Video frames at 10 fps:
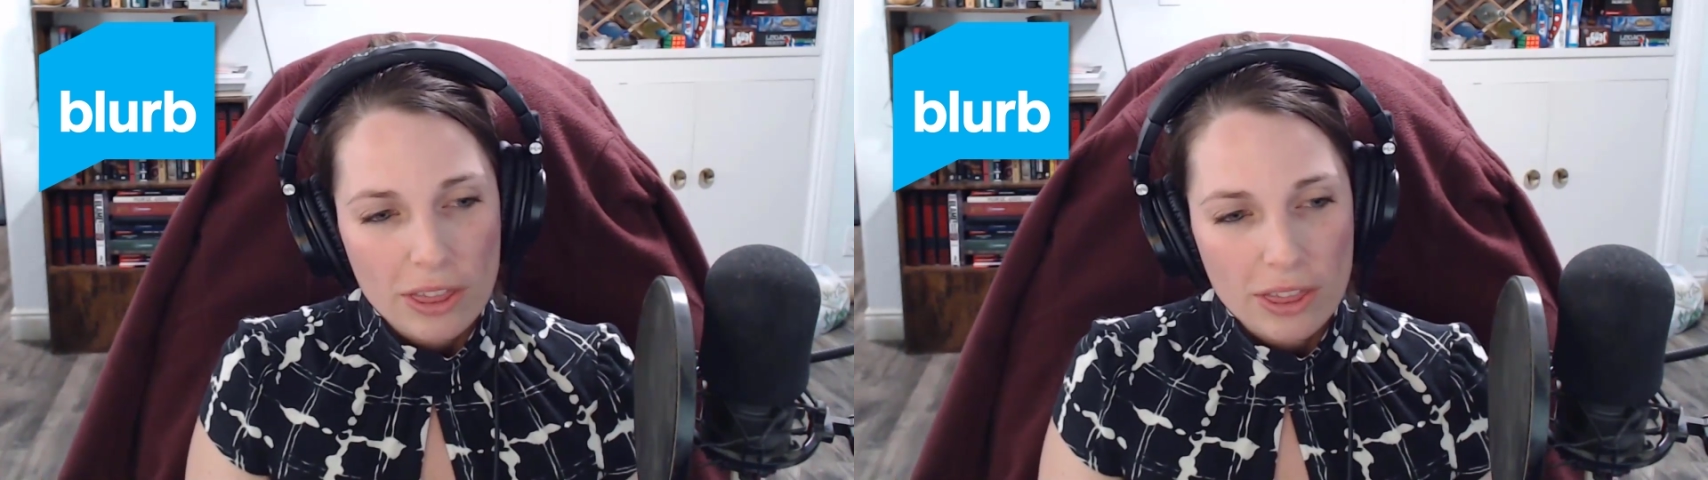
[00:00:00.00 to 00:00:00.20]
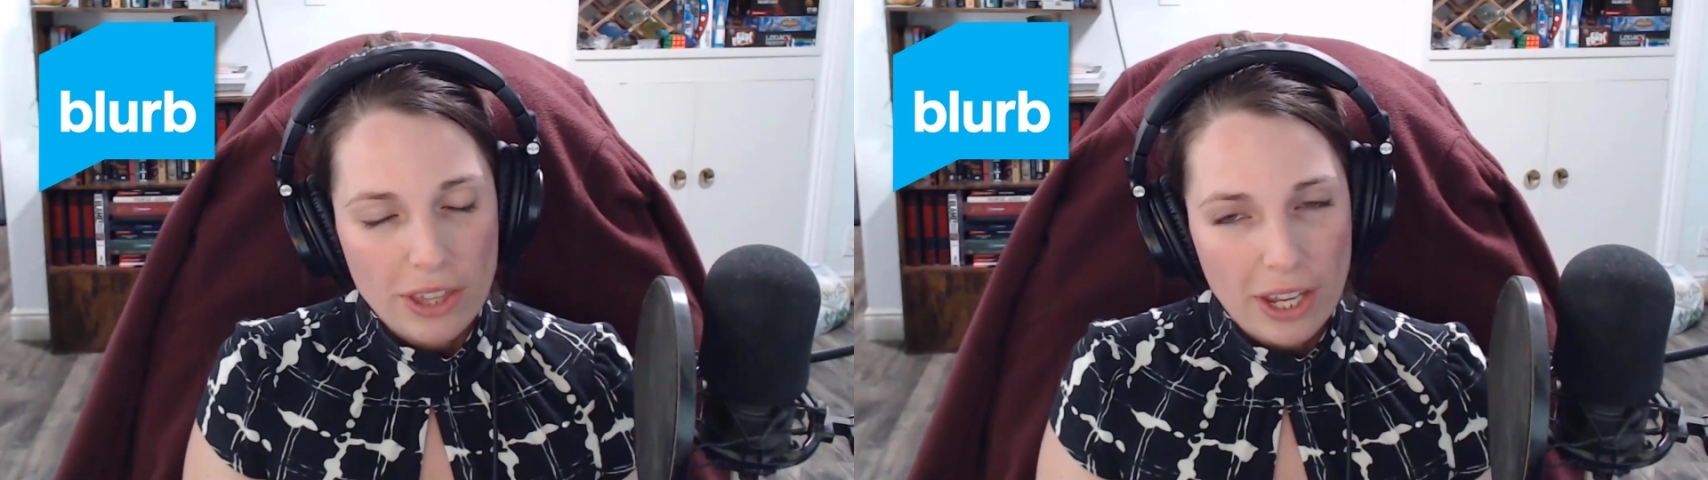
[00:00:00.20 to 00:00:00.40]

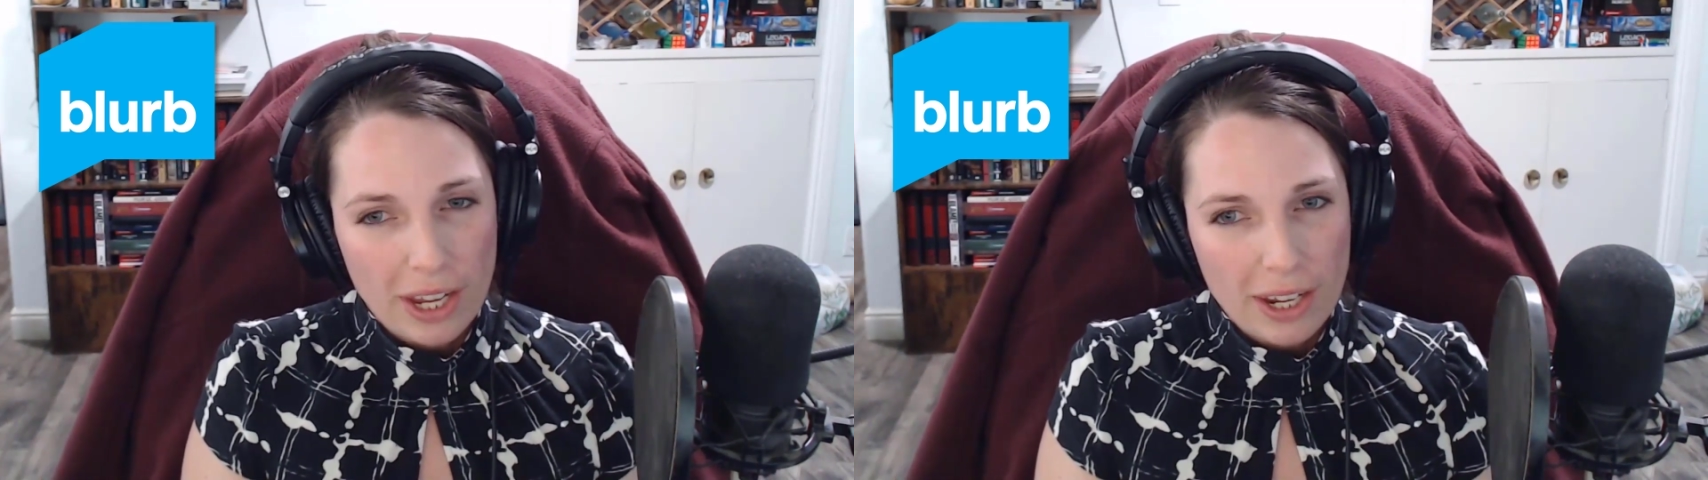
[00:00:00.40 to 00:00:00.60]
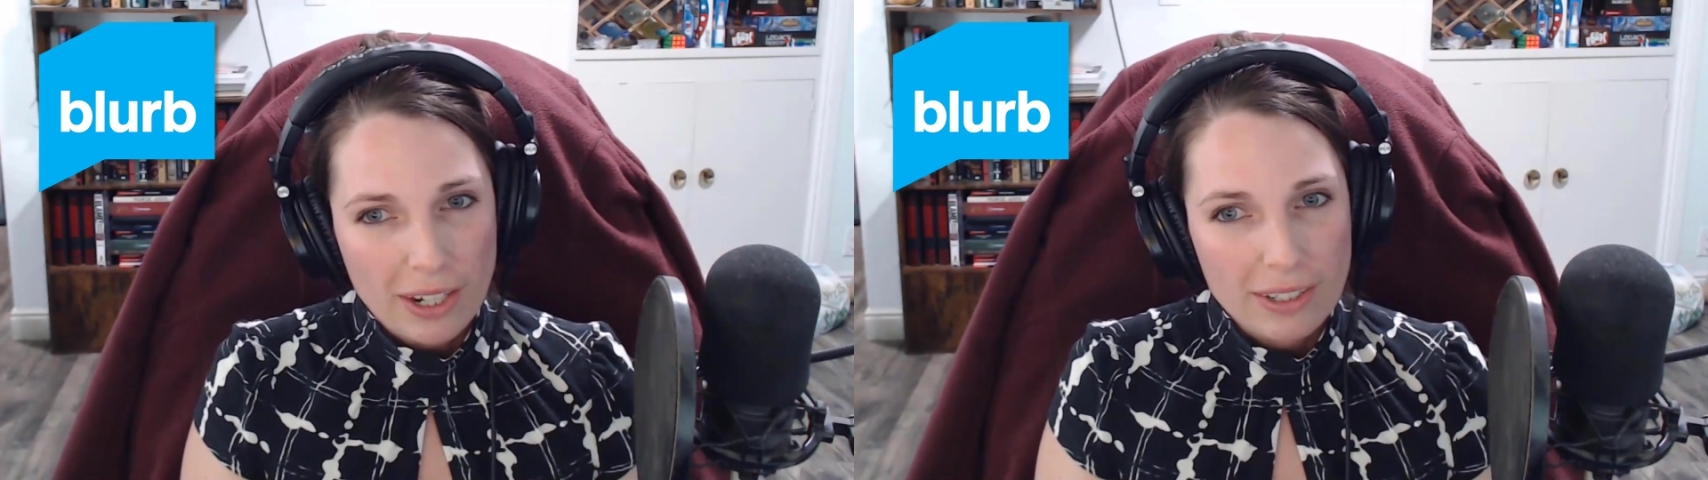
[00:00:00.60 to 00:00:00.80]

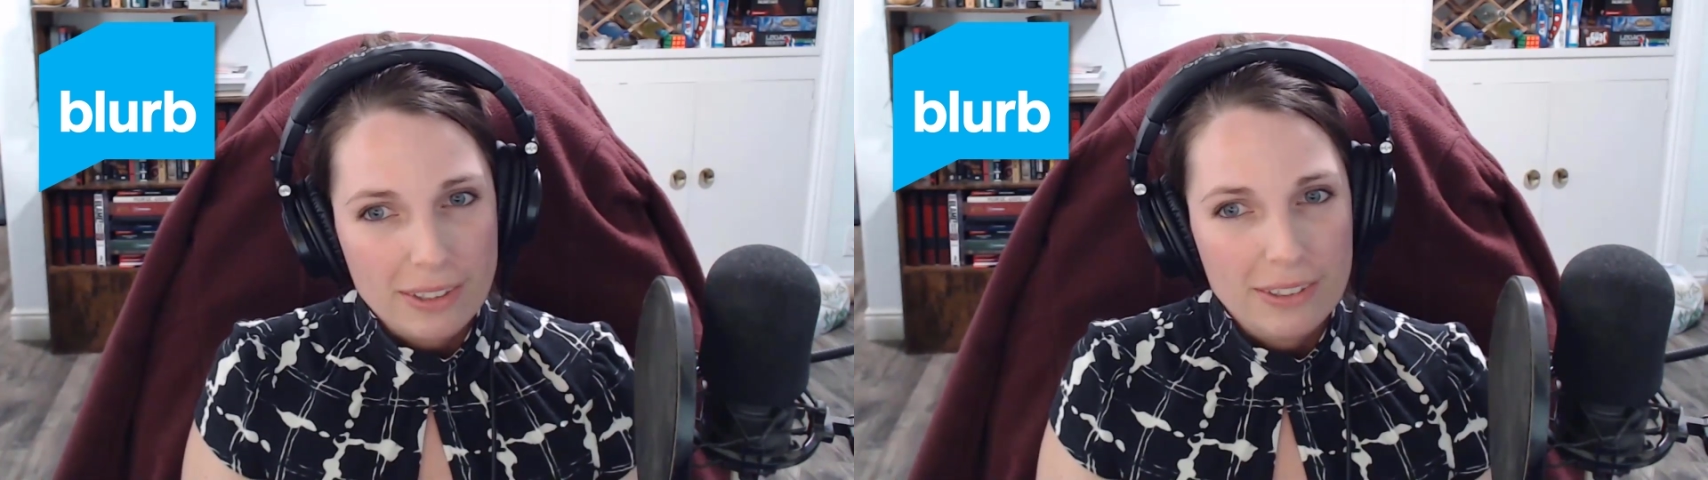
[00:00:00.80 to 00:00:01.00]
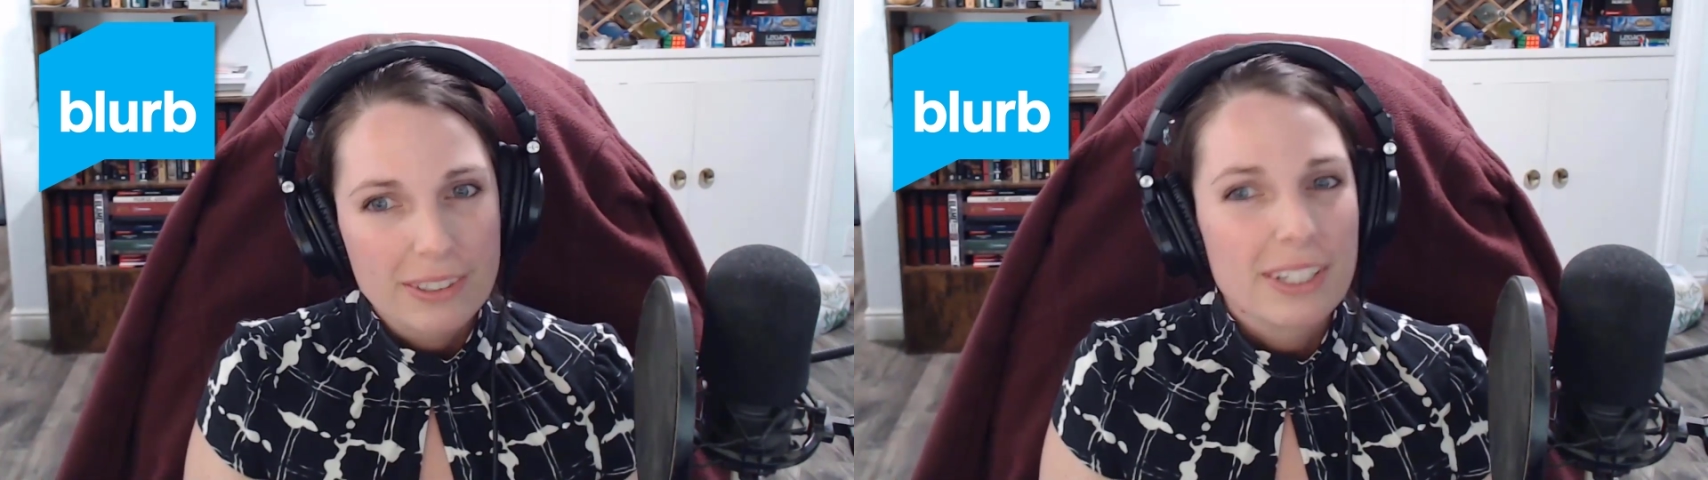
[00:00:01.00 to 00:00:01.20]
They
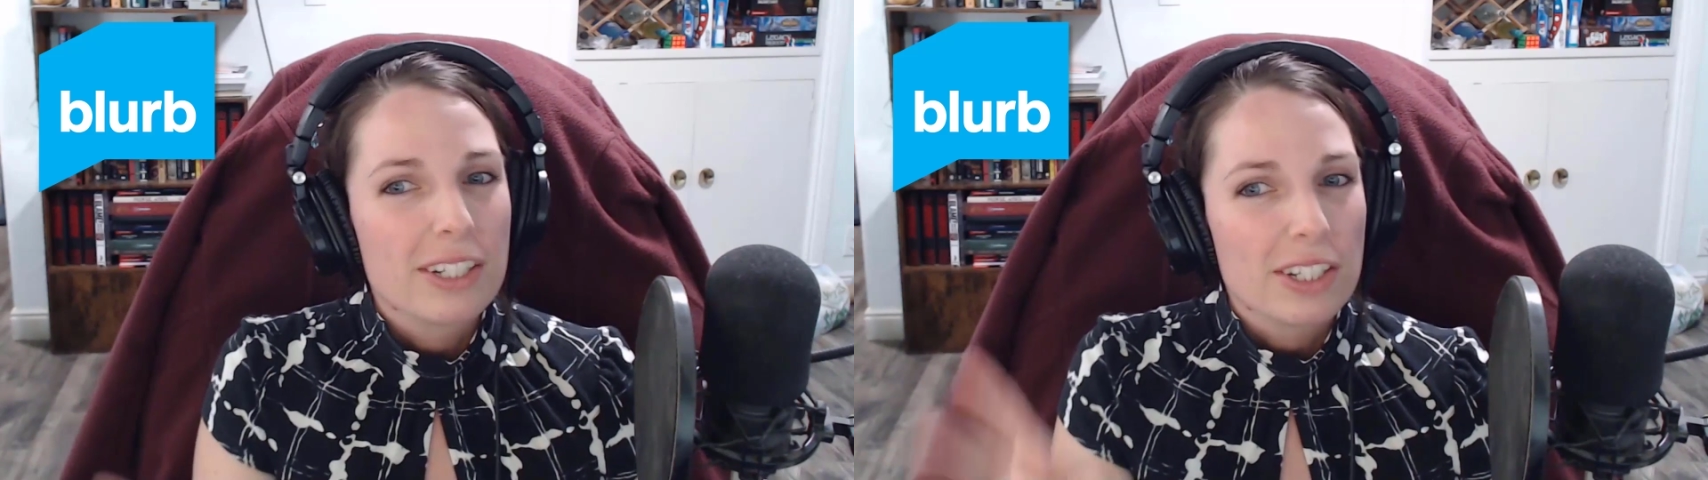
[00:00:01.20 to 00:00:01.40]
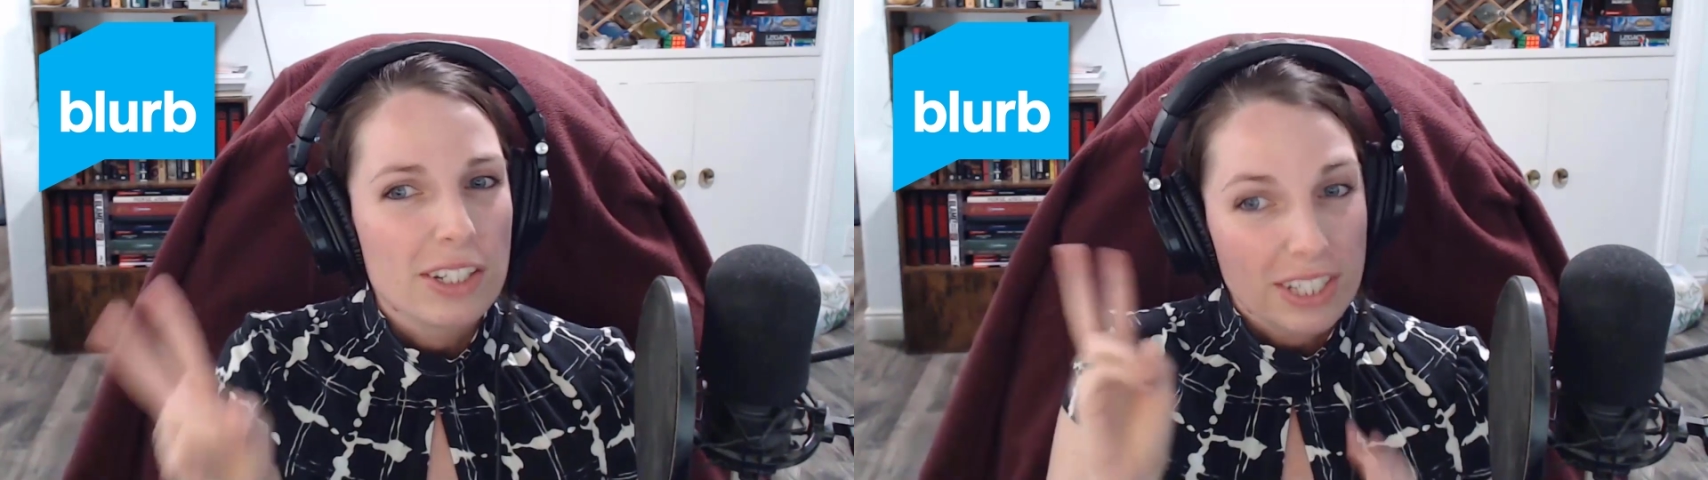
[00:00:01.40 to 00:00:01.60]

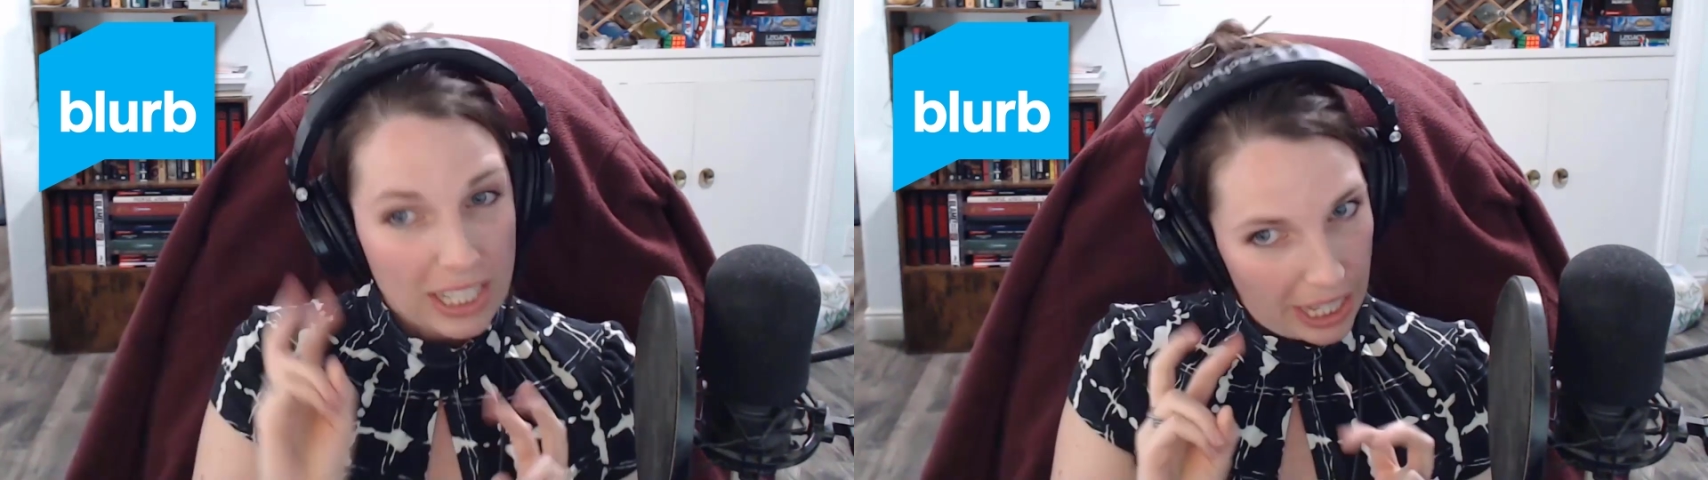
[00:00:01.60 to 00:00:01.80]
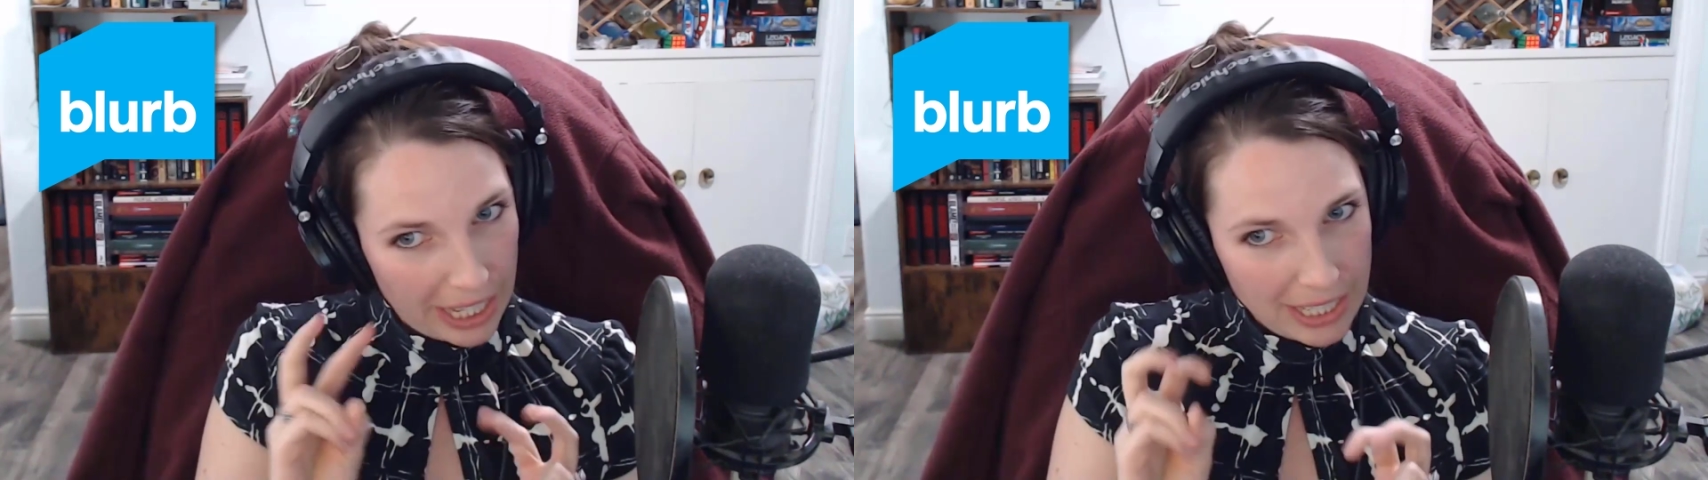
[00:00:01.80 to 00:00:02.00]

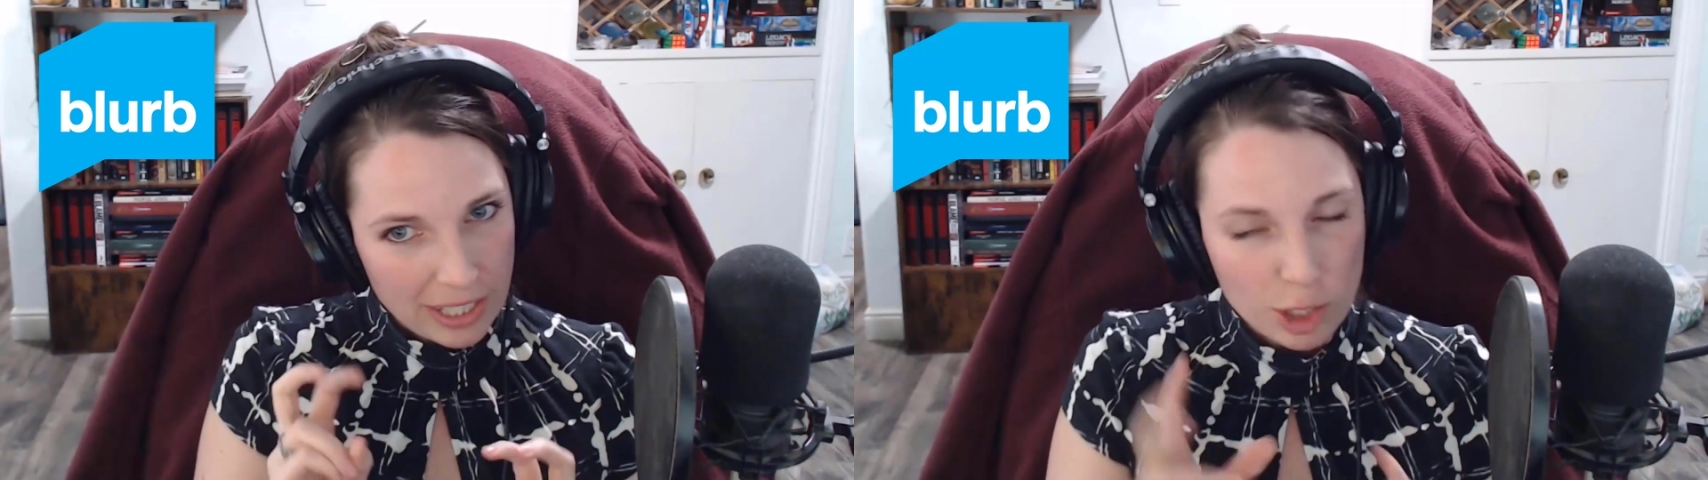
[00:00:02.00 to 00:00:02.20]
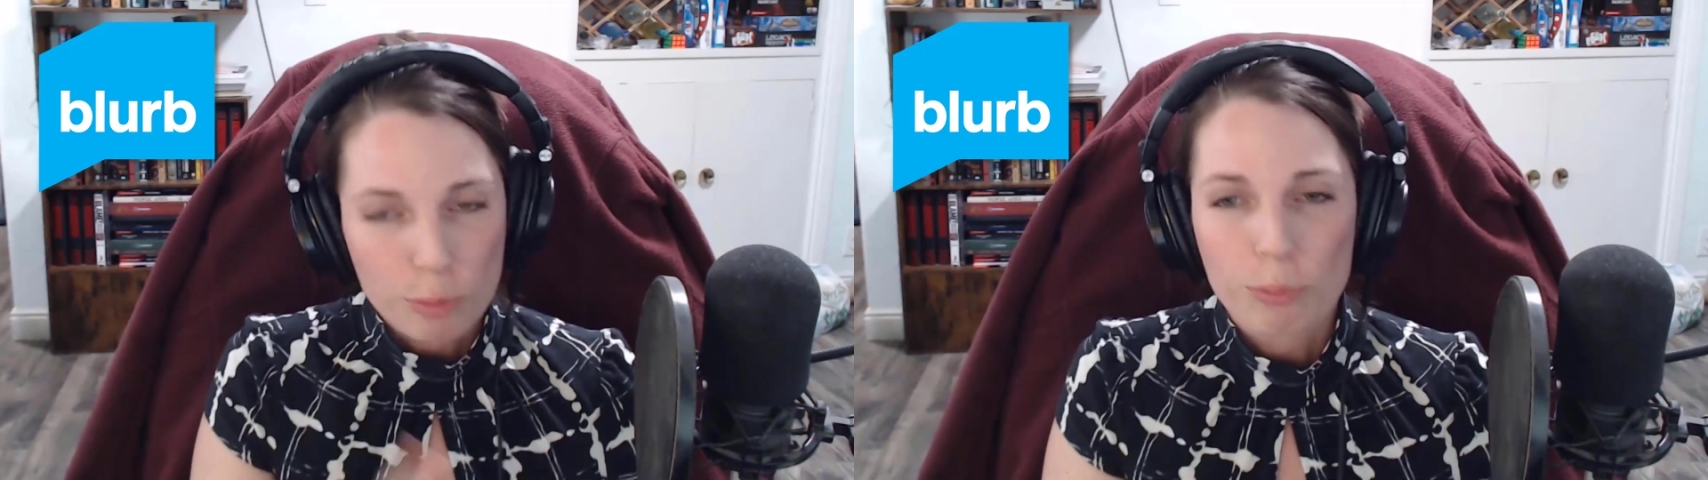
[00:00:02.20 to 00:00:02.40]
declined it